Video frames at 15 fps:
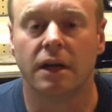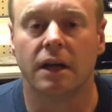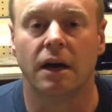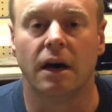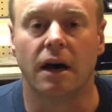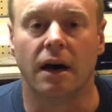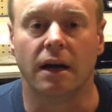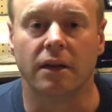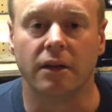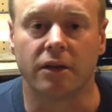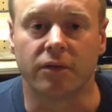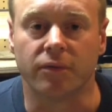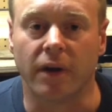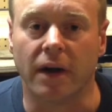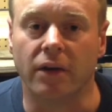I looked
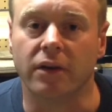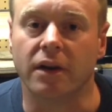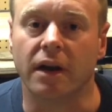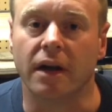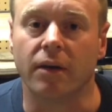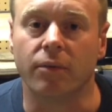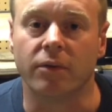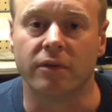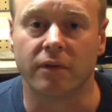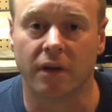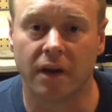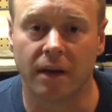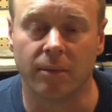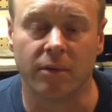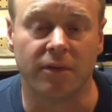around and I was
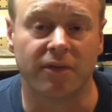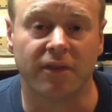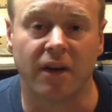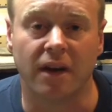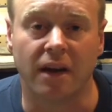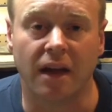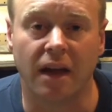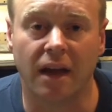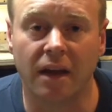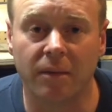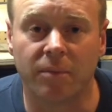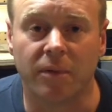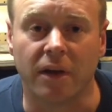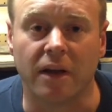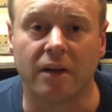unable to find any
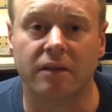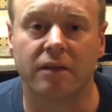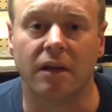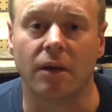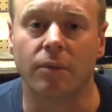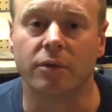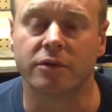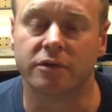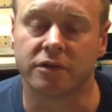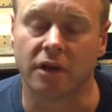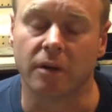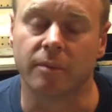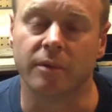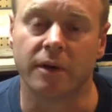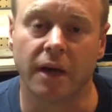place that would
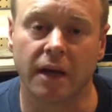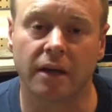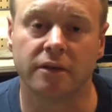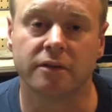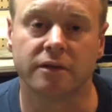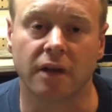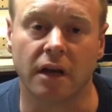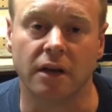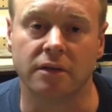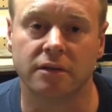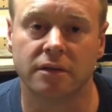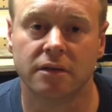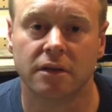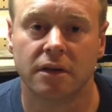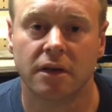sharpen hand saws.
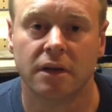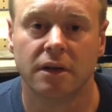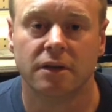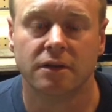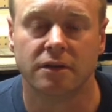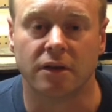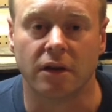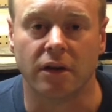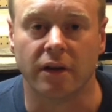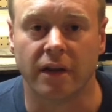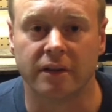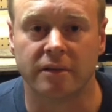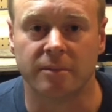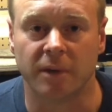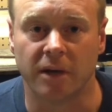So
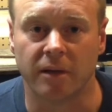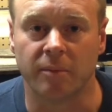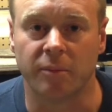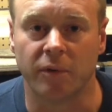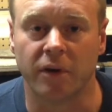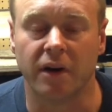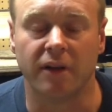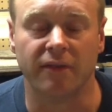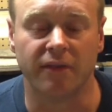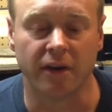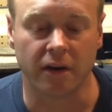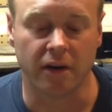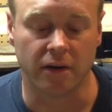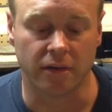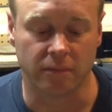that's about the point I
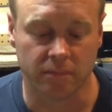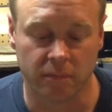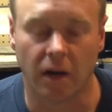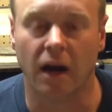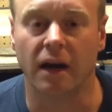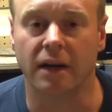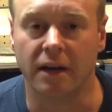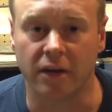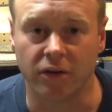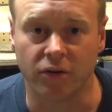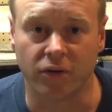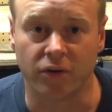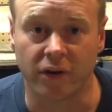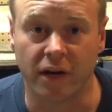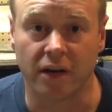figured I need to
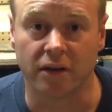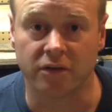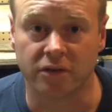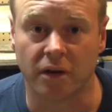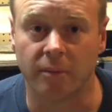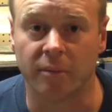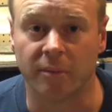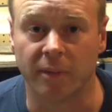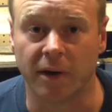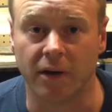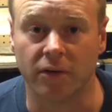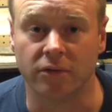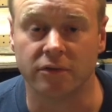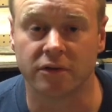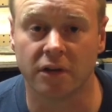learn how to sharpen my
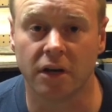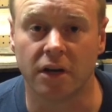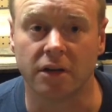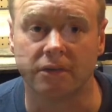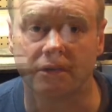own saws.